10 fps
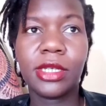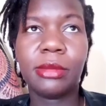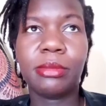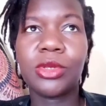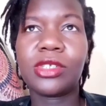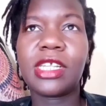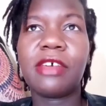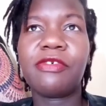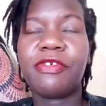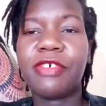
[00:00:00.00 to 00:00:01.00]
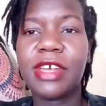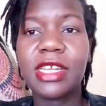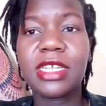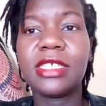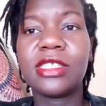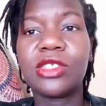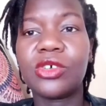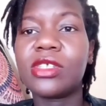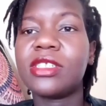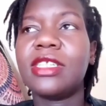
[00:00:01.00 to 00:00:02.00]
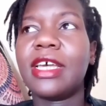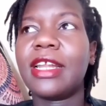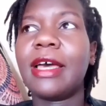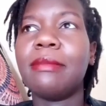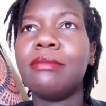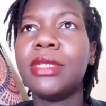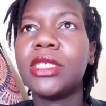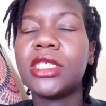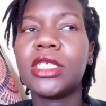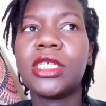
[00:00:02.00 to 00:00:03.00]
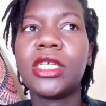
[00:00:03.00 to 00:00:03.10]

because I find his songs, they are a bit